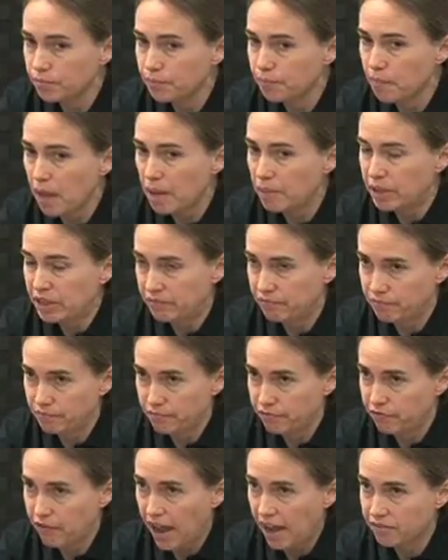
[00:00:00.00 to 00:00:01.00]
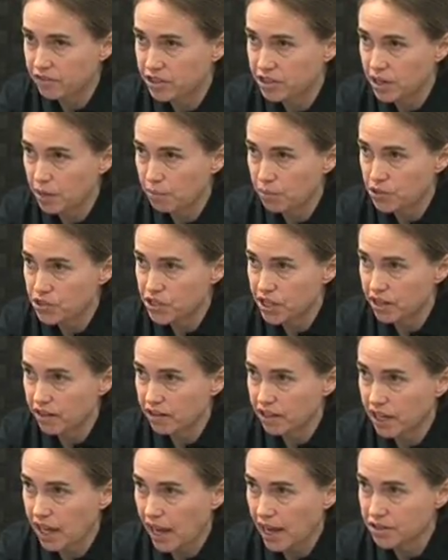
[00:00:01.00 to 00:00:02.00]
maybe 5 to 10%
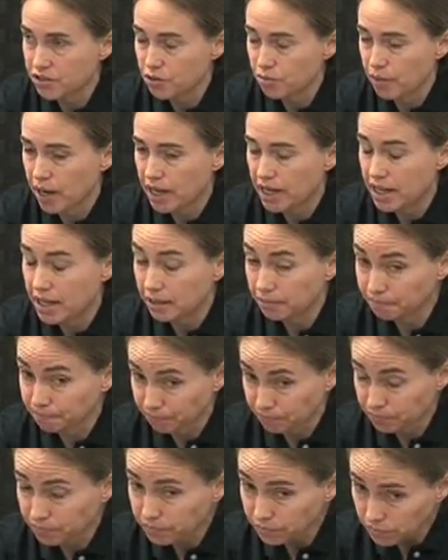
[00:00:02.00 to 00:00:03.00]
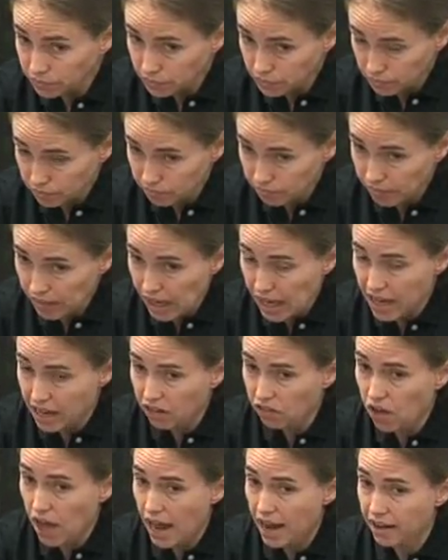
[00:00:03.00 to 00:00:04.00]
of the gas remaining, and
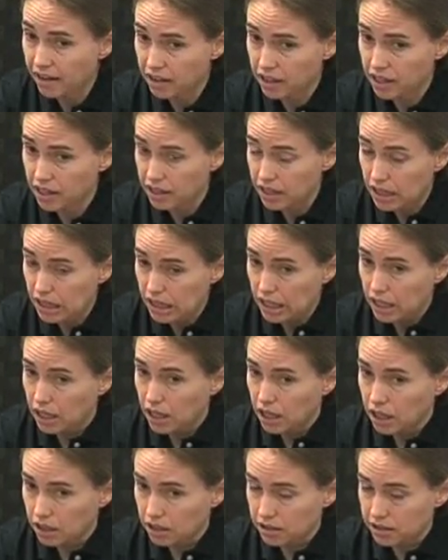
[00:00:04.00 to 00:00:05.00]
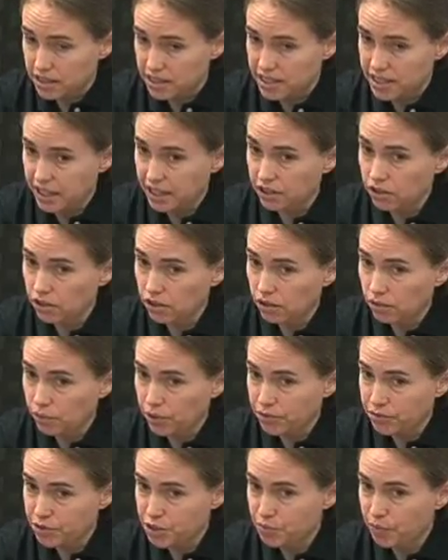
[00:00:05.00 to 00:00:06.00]
a lot of the signal
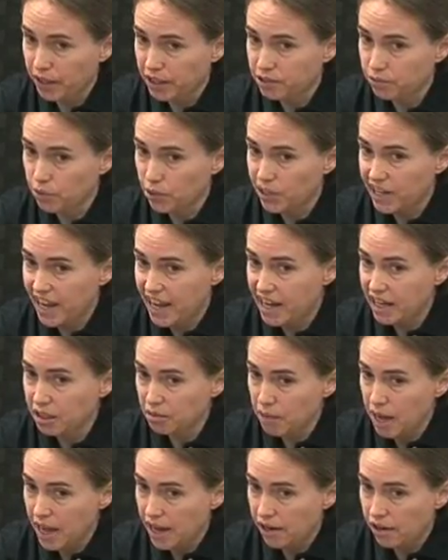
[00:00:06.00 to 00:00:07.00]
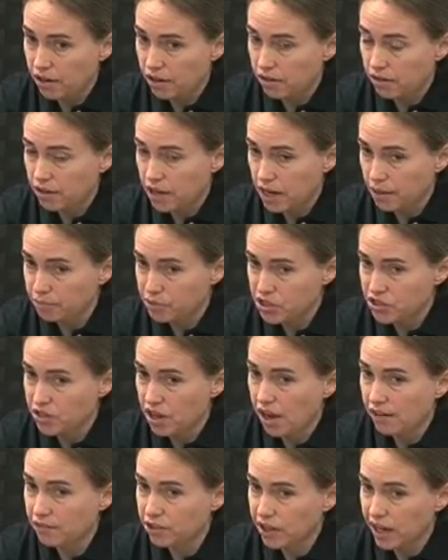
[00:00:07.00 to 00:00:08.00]
with respect to organic matter,
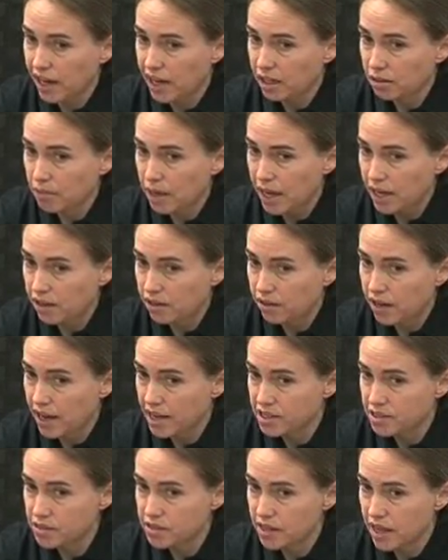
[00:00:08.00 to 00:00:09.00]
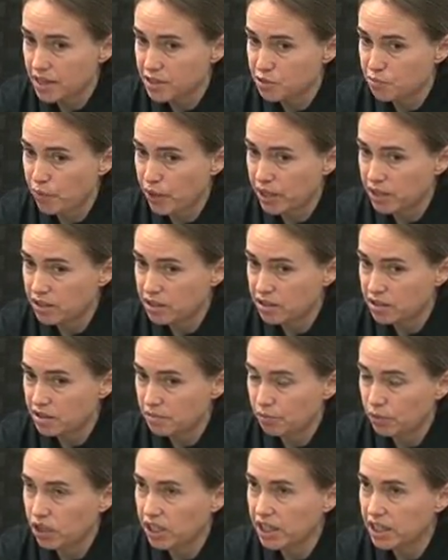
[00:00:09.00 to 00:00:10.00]
dissolved organic matter, has been
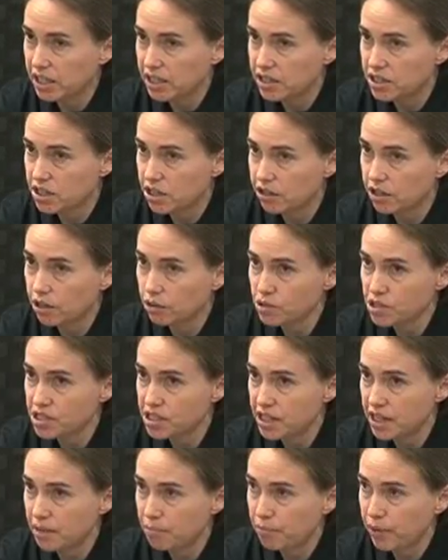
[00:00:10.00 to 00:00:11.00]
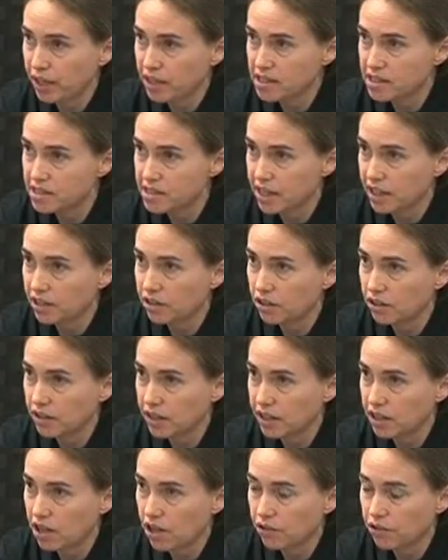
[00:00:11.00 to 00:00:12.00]
depleted. So you don't see a big signal
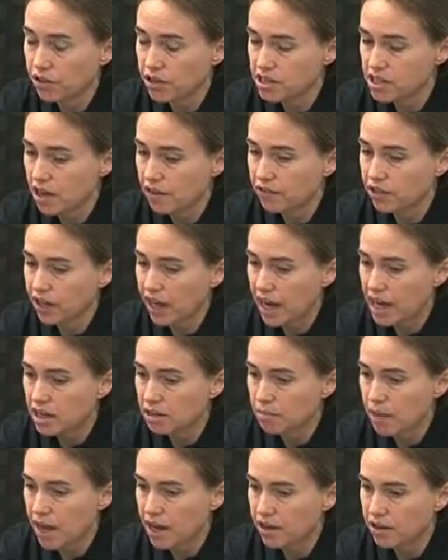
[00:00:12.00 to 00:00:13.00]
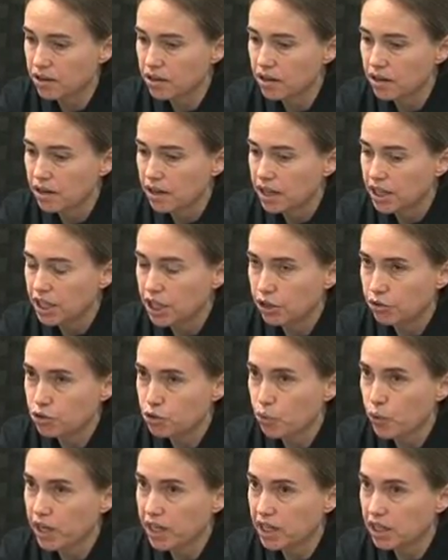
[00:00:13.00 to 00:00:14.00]
in color dissolved organic matter
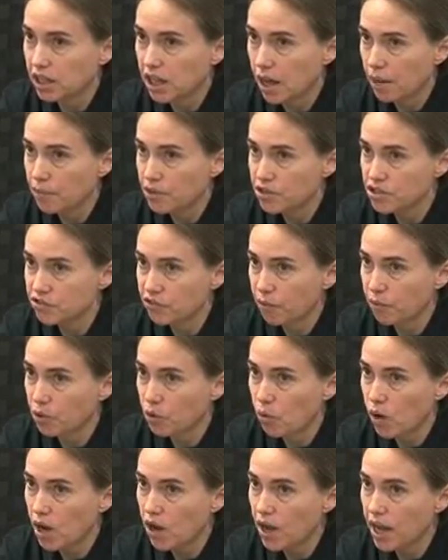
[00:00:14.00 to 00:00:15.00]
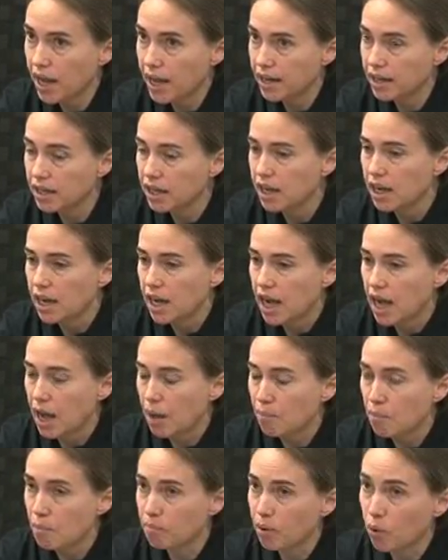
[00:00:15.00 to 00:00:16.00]
20 kilometers from the wellhead.
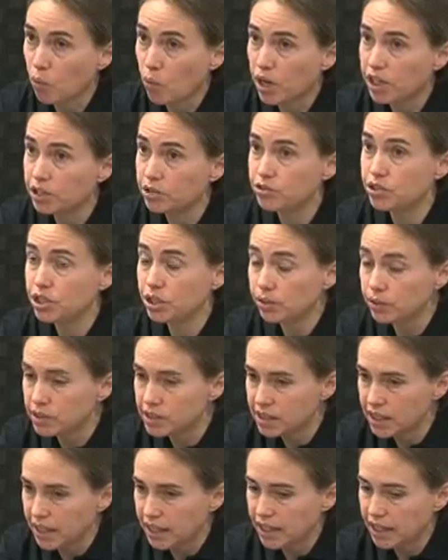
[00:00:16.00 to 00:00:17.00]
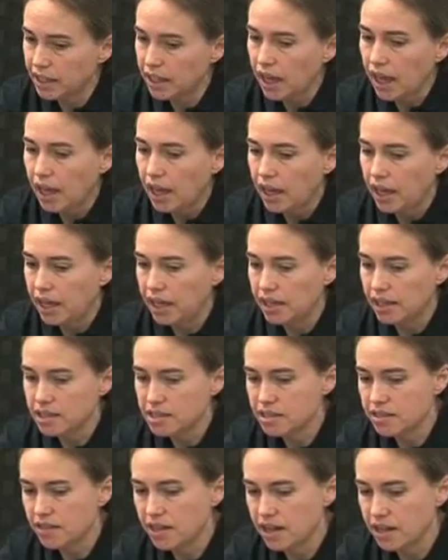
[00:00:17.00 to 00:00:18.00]
But what you do see
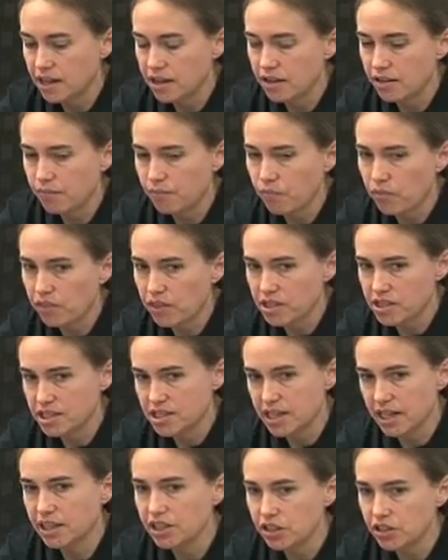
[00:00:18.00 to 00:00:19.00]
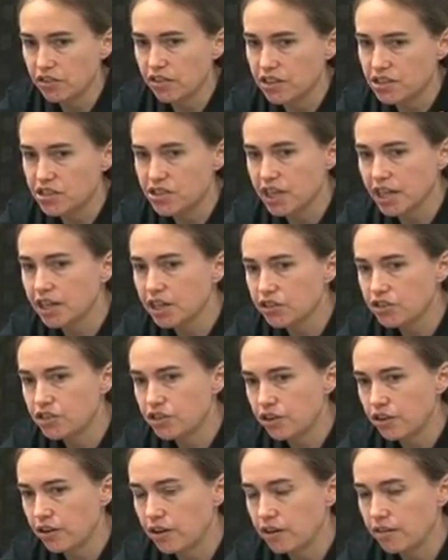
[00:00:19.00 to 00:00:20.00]
is the
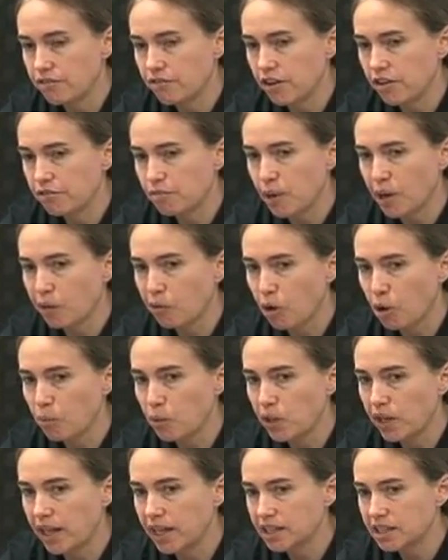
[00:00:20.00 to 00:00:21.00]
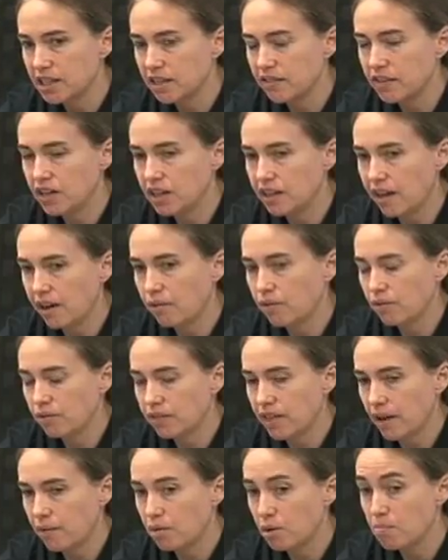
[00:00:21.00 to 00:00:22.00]
signature of microbial activity
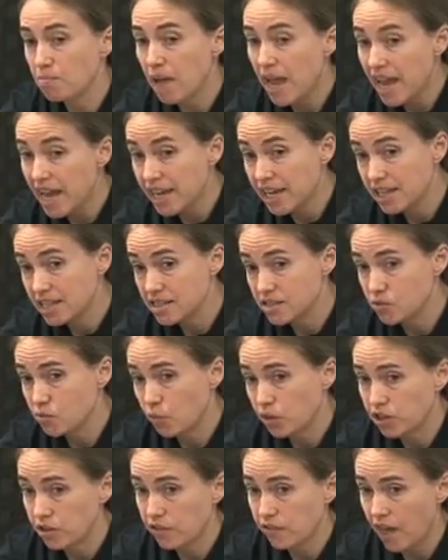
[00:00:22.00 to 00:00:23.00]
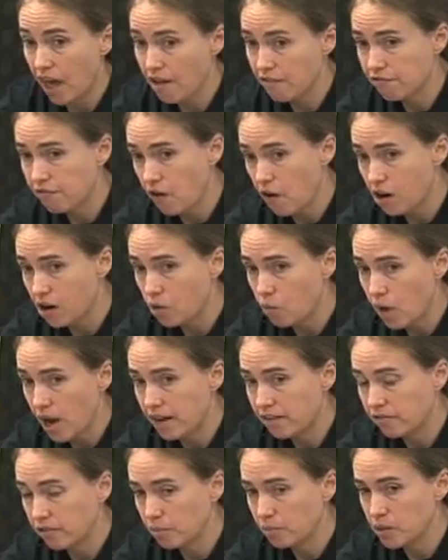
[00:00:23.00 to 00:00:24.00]
that remains when you're that far
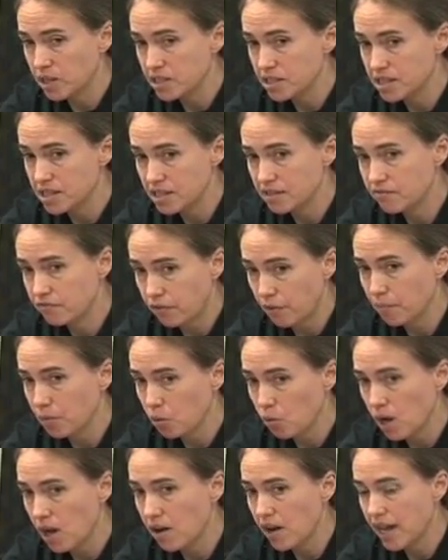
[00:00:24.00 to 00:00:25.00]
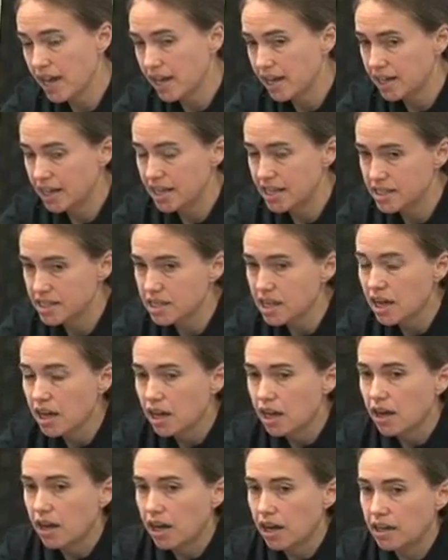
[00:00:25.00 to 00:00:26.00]
away from the wellhead is
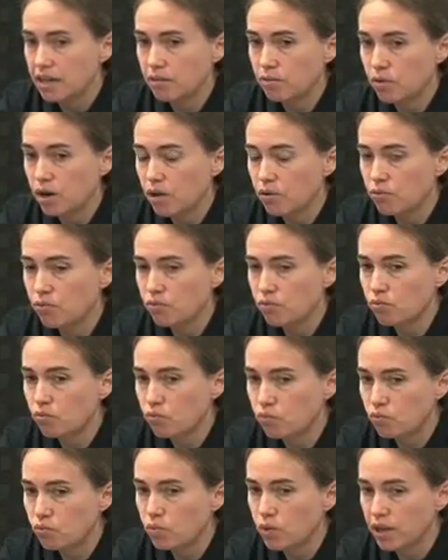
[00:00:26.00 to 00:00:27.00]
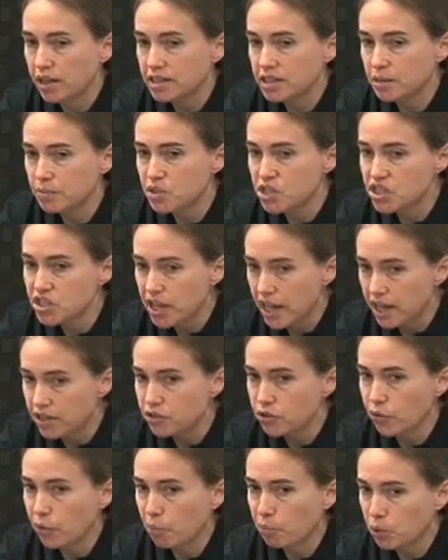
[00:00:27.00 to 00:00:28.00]
a
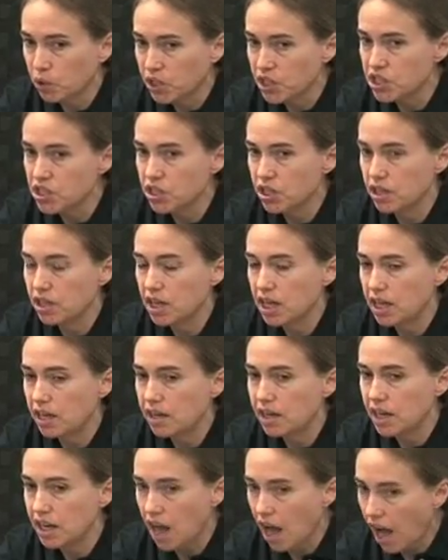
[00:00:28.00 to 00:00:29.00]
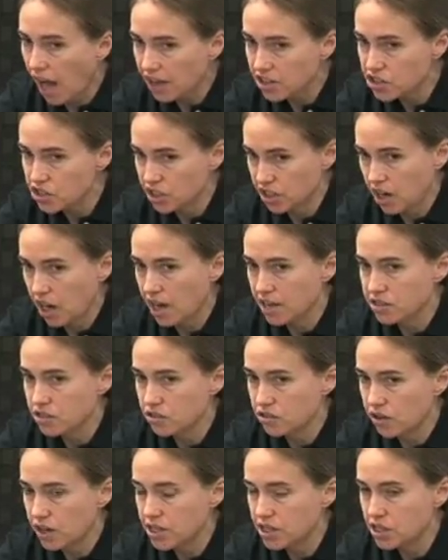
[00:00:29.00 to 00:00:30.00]
substantial depletion in oxygen
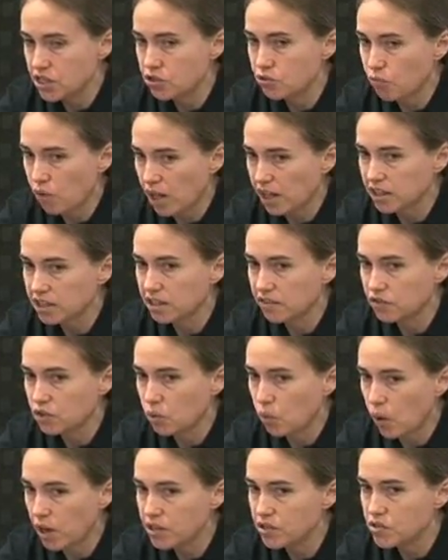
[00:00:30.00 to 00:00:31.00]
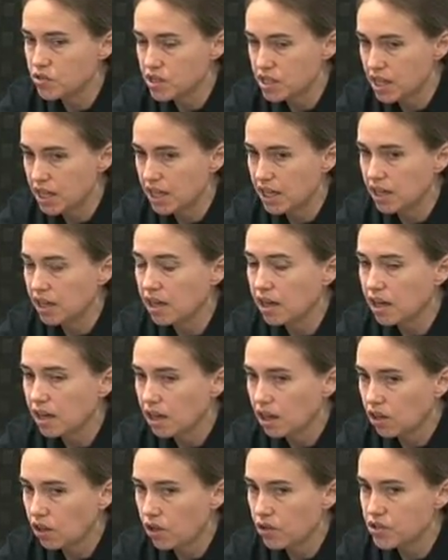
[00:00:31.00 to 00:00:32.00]
concentrations relative to what you see
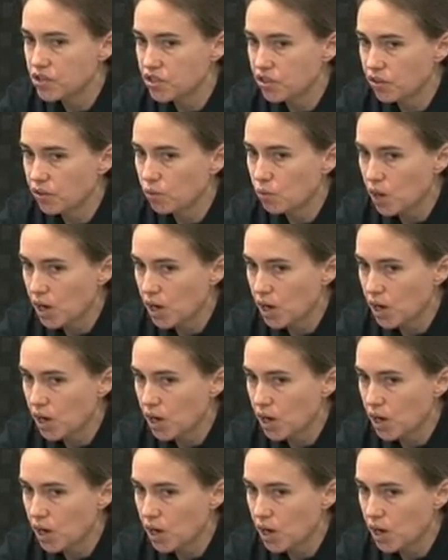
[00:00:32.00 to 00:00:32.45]
close to the